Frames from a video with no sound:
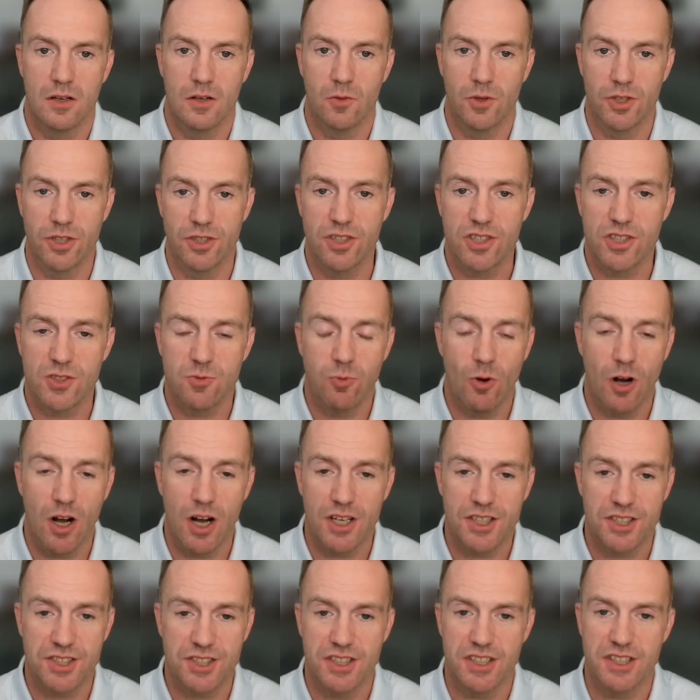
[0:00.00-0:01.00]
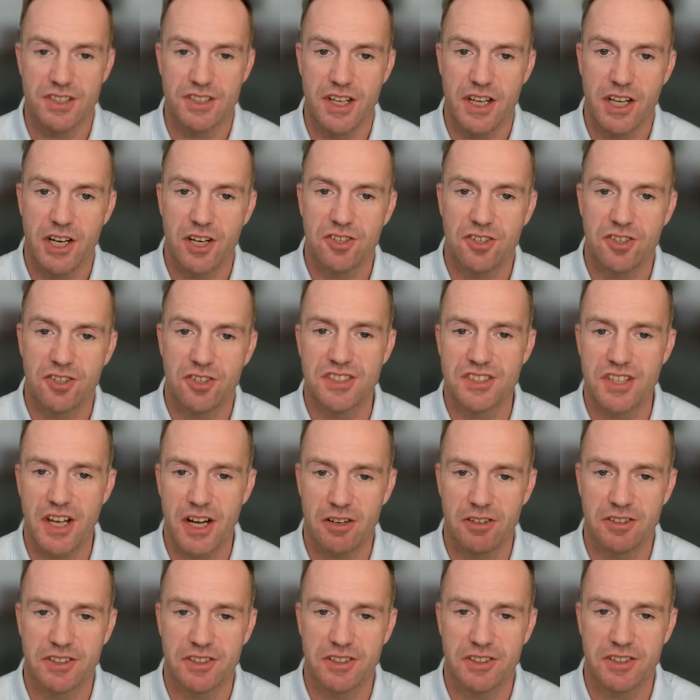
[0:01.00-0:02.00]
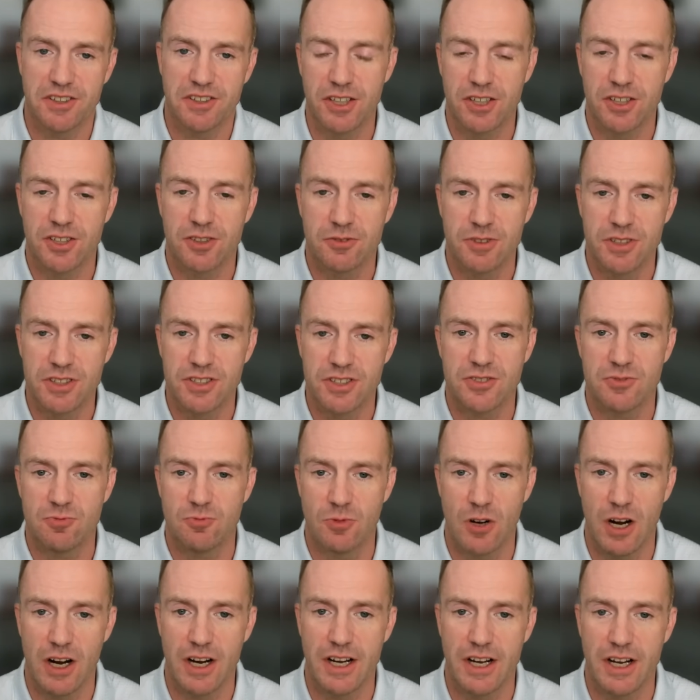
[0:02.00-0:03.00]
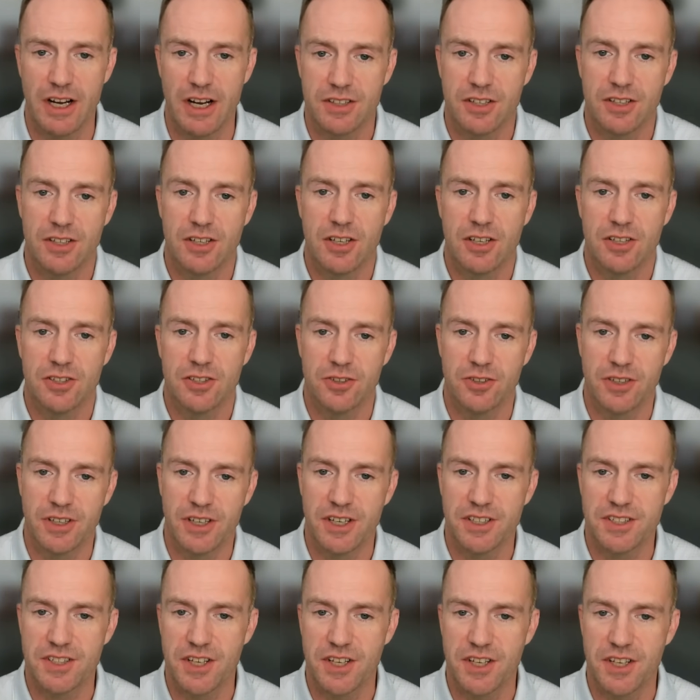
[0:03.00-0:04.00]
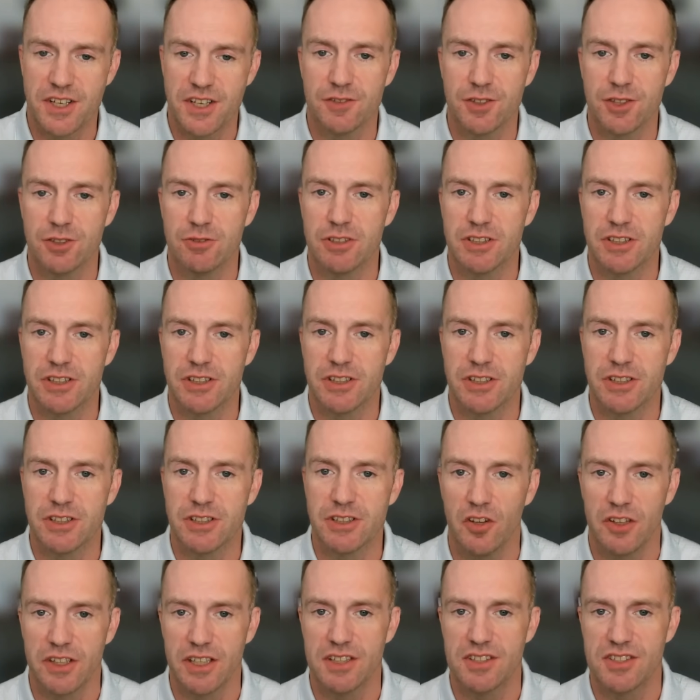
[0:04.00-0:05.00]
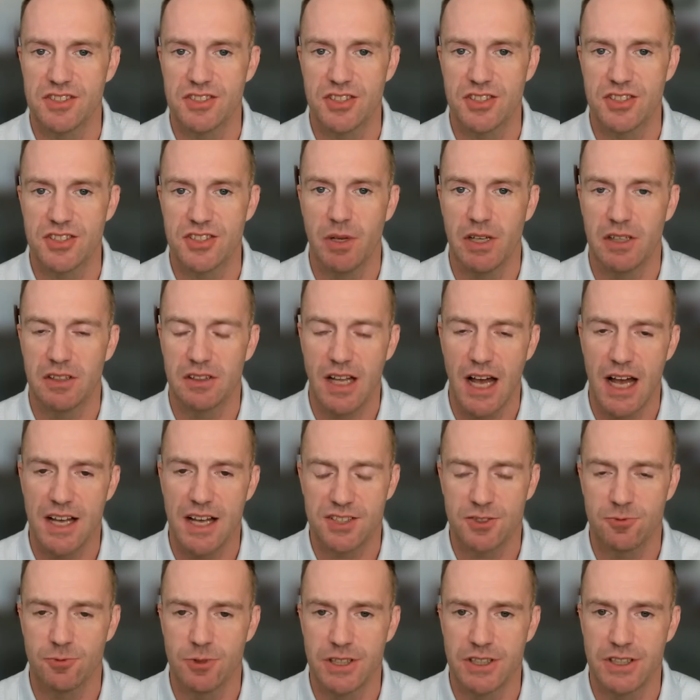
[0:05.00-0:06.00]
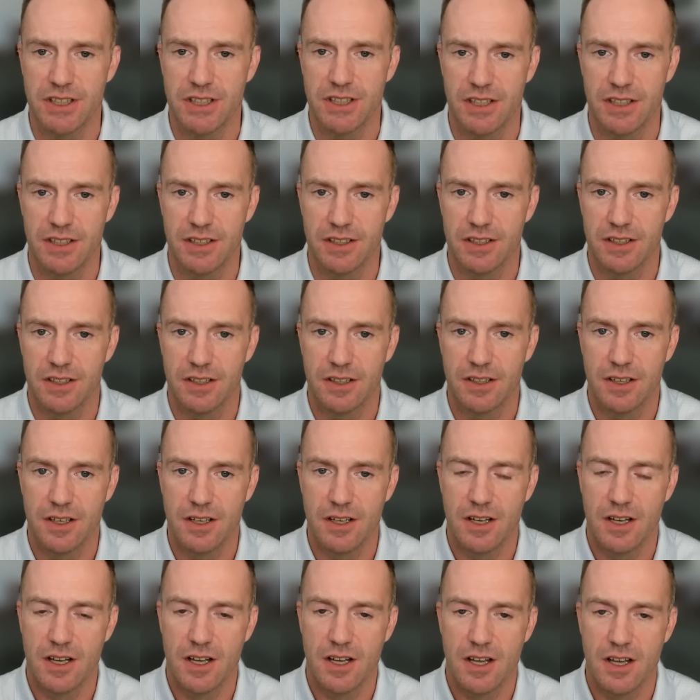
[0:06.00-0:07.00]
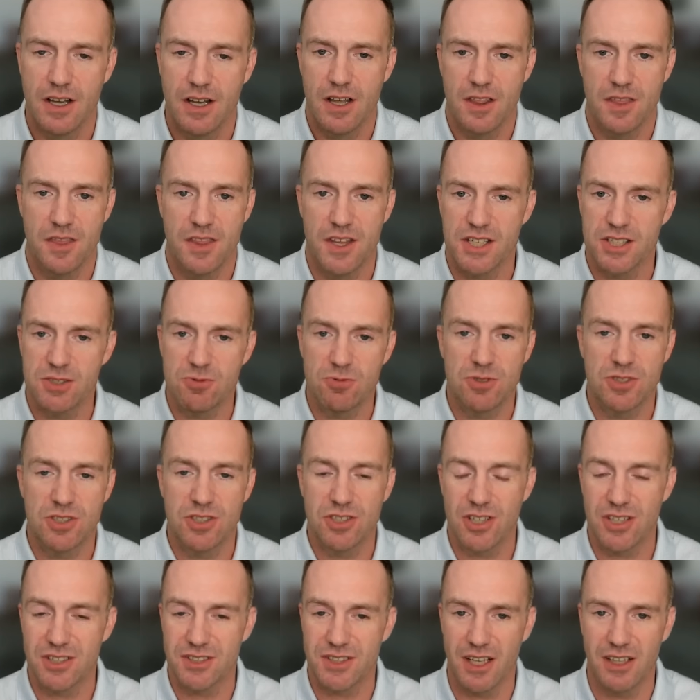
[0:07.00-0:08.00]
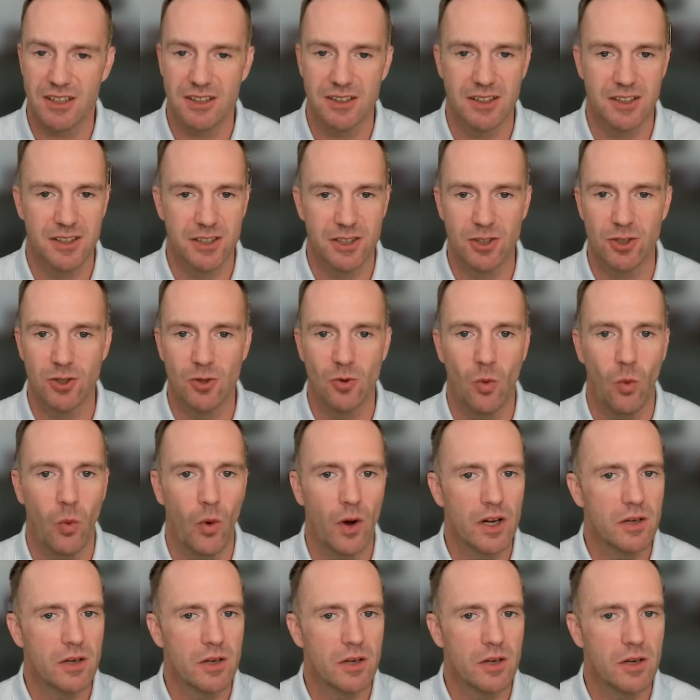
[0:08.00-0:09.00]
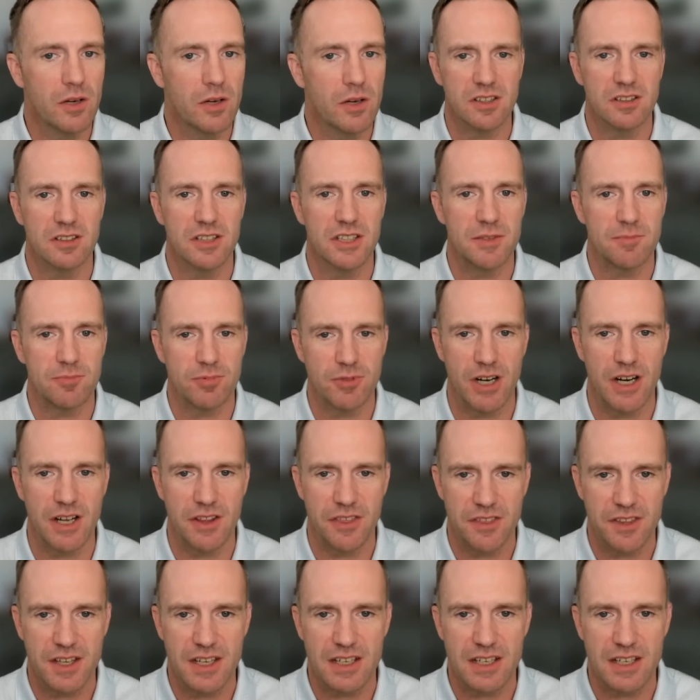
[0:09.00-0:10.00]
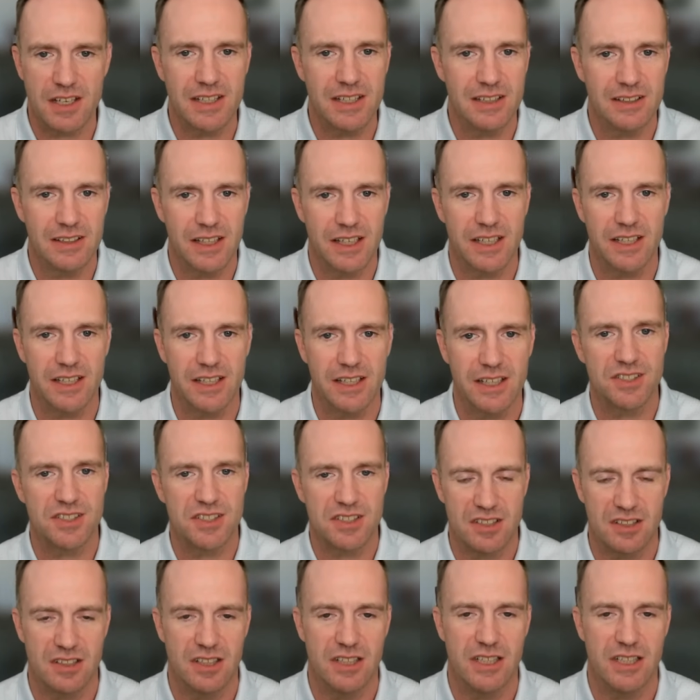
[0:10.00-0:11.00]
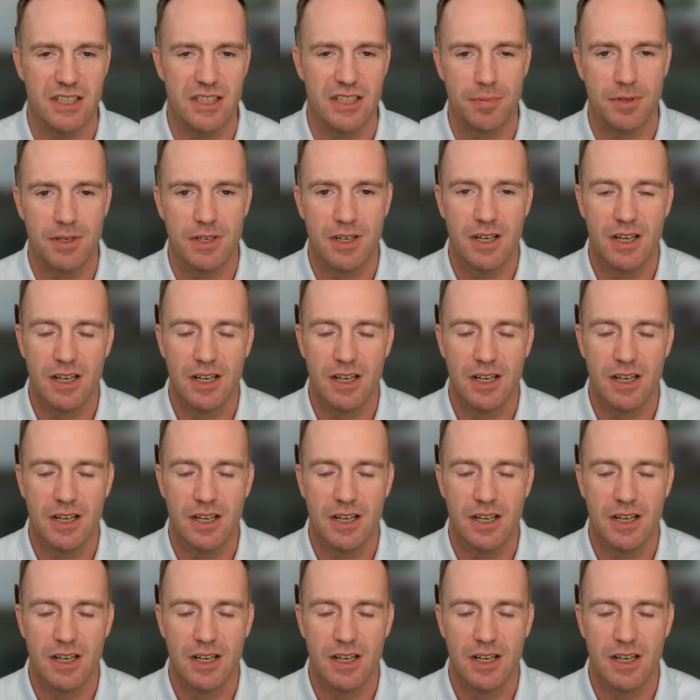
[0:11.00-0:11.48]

What you just watched is Energy Secretary Chris Wright during his interview at the All In Summit last weekend. This was just a little one minute clip where I think he let it slip